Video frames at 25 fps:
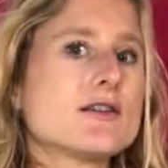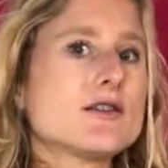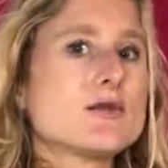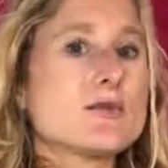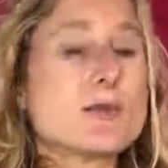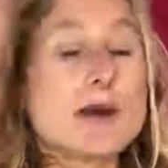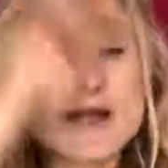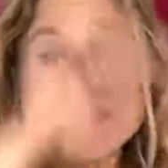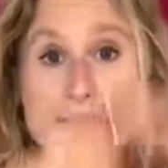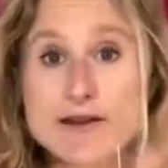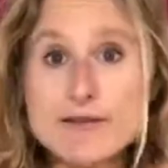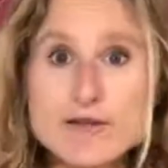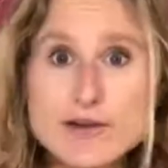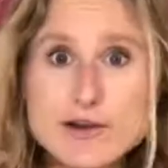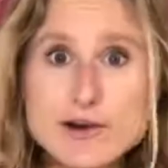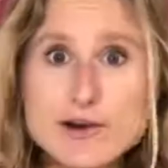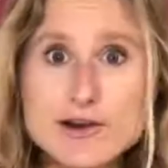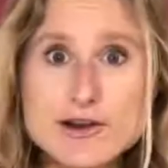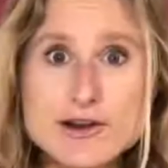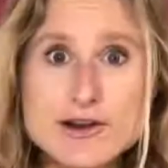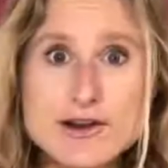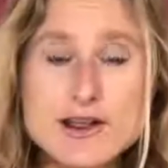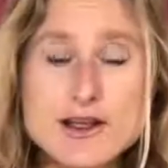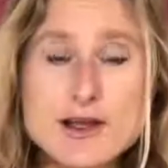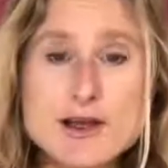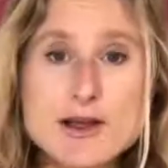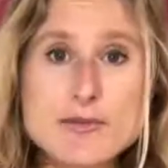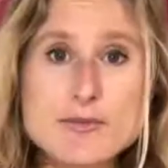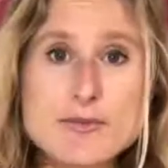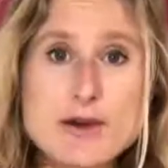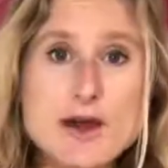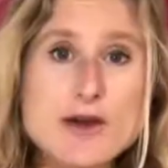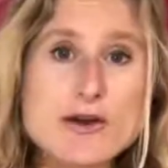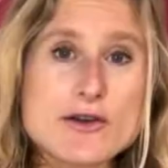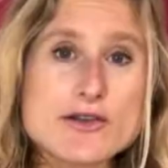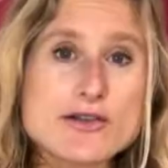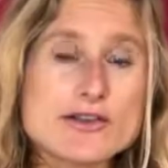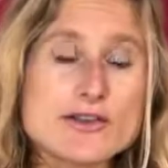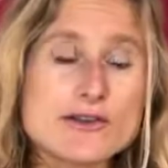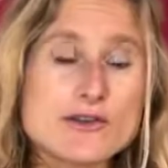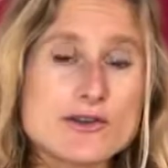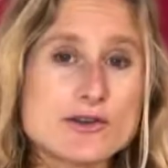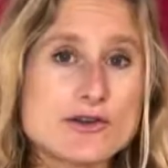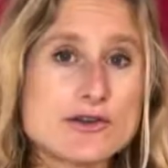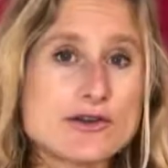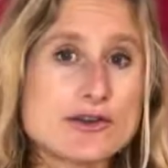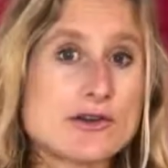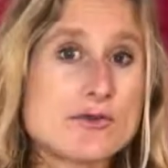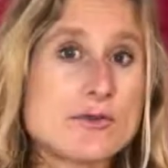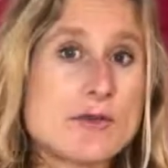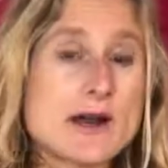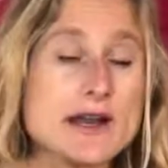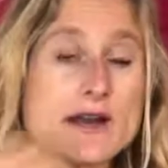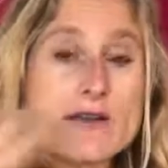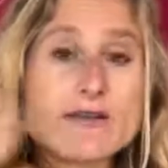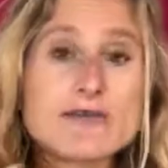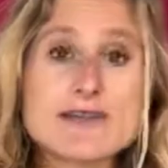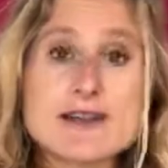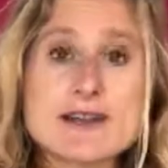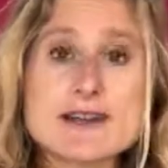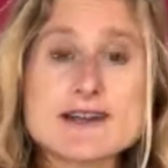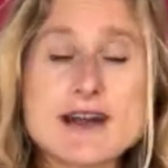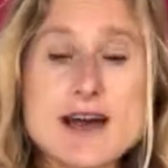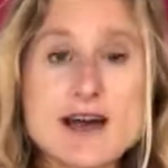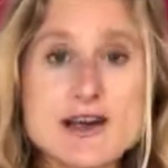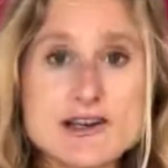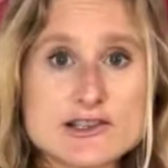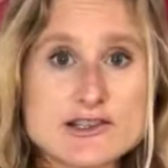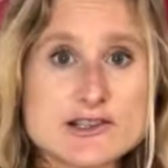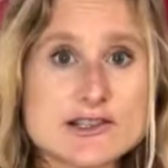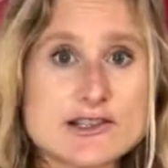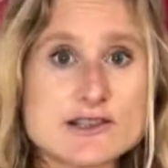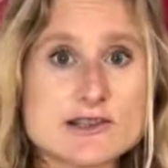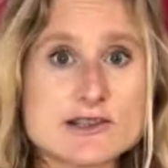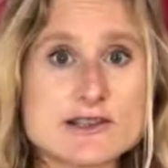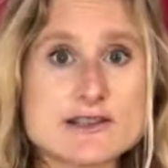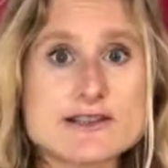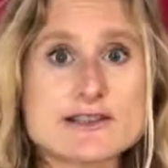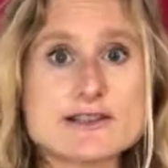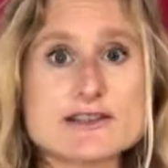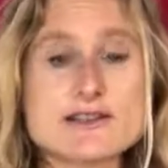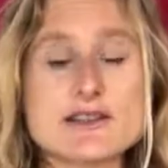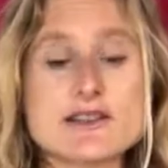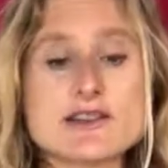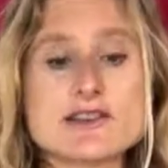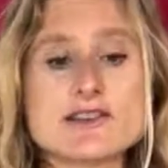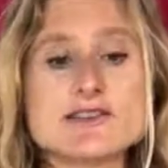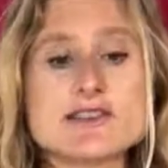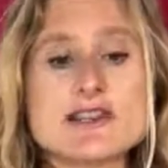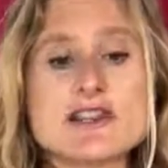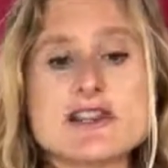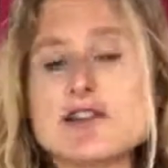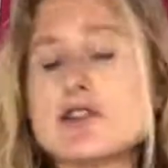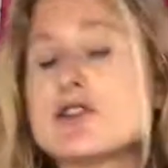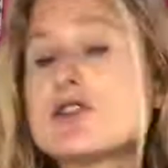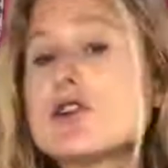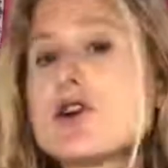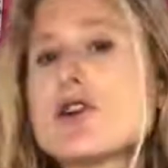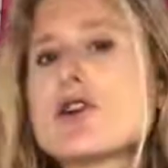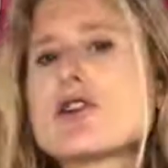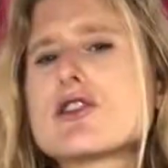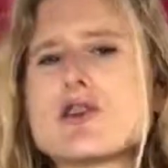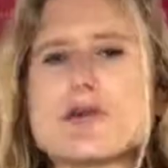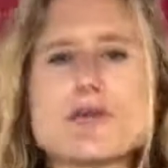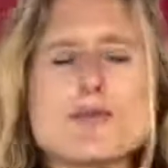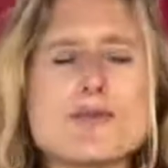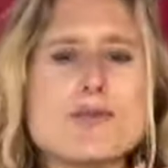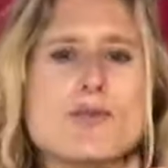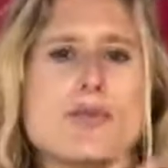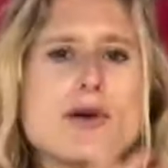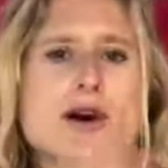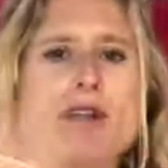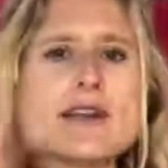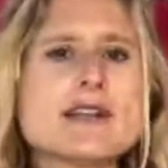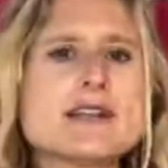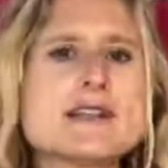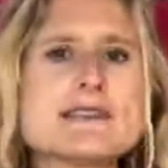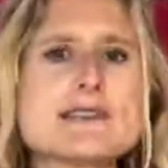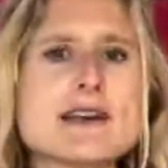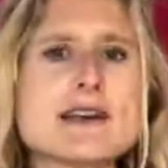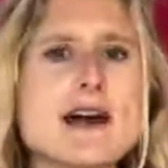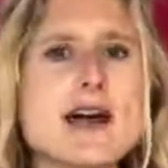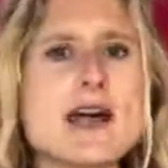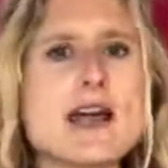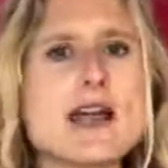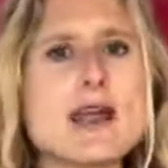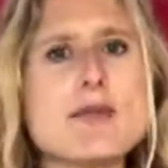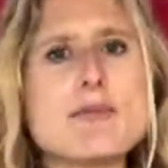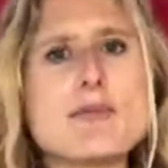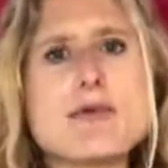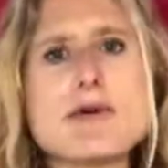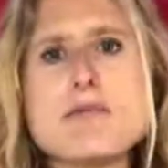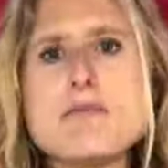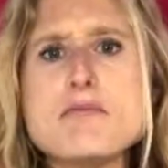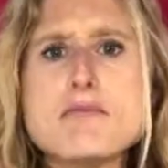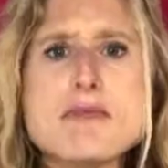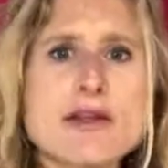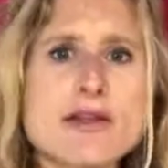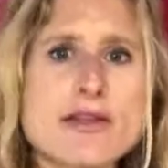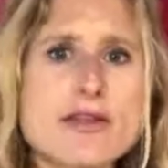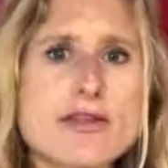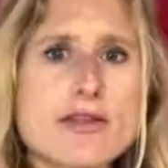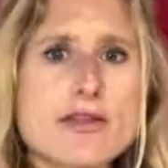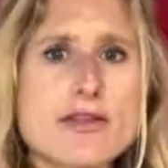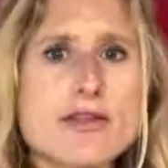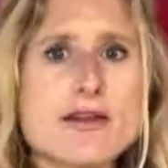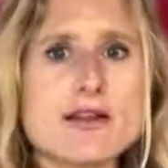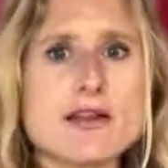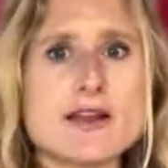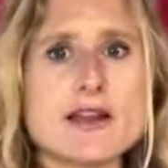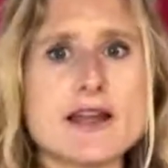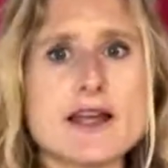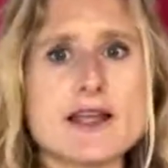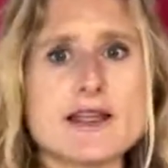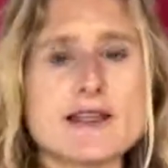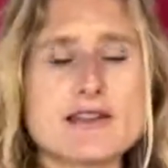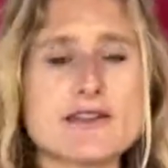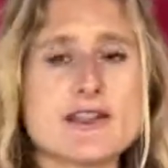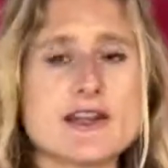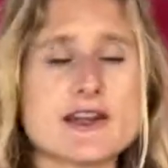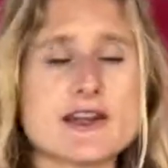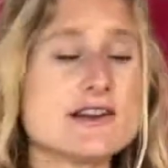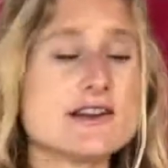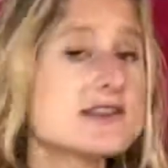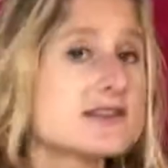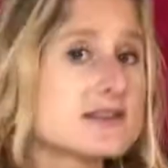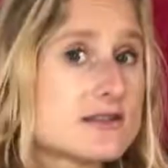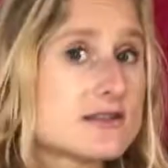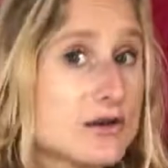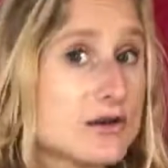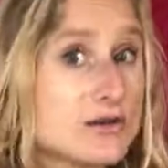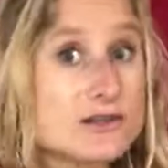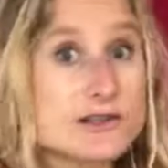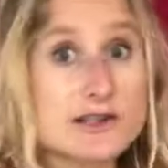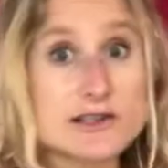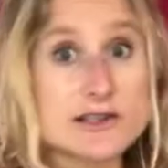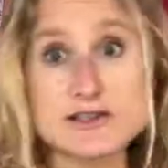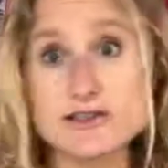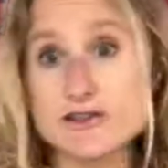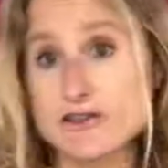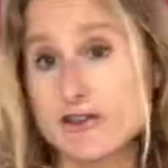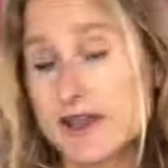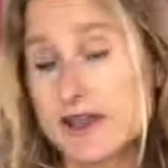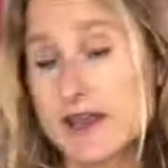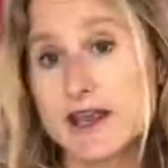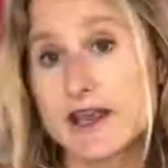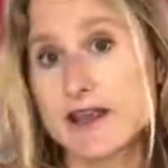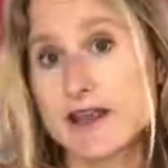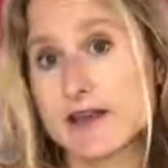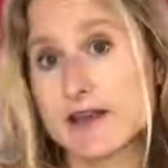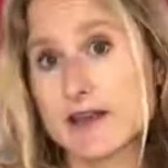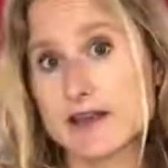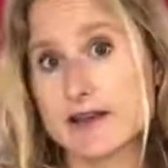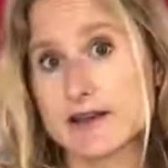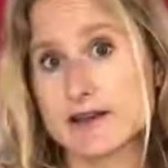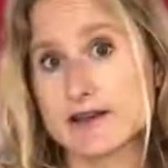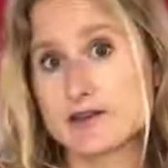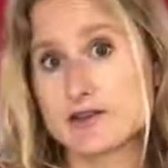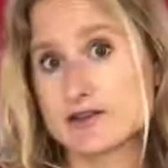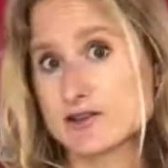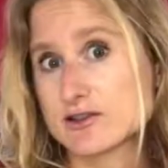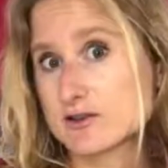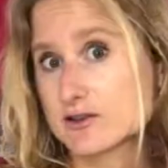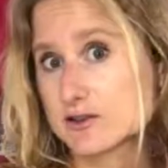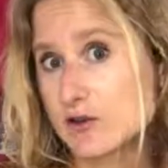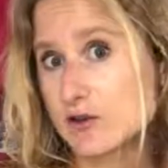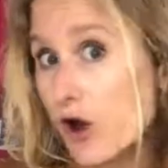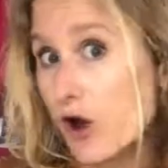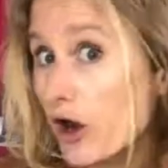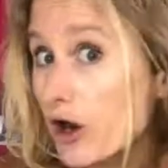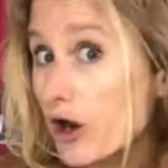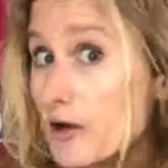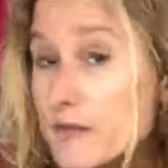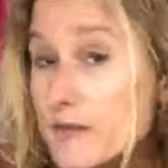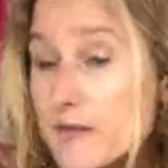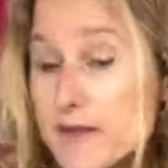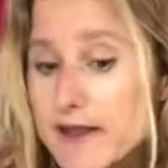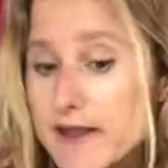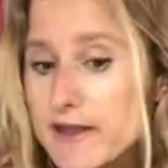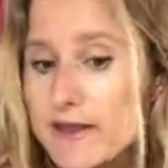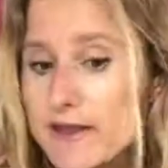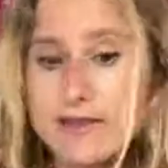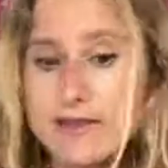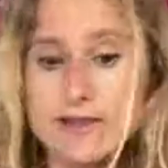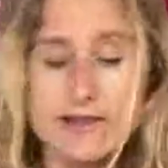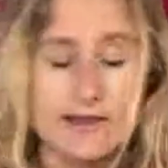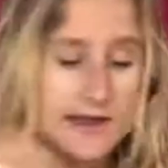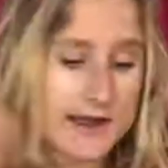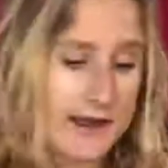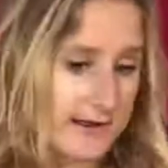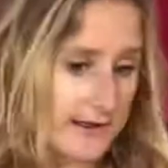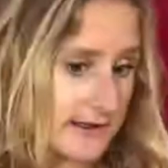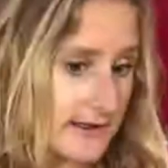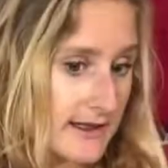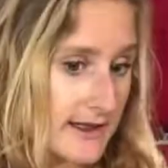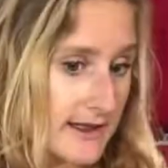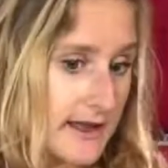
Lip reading: might have heard about, or you might have read articles that are saying, the body type myth, like there is no such thing and it's just all a myth. And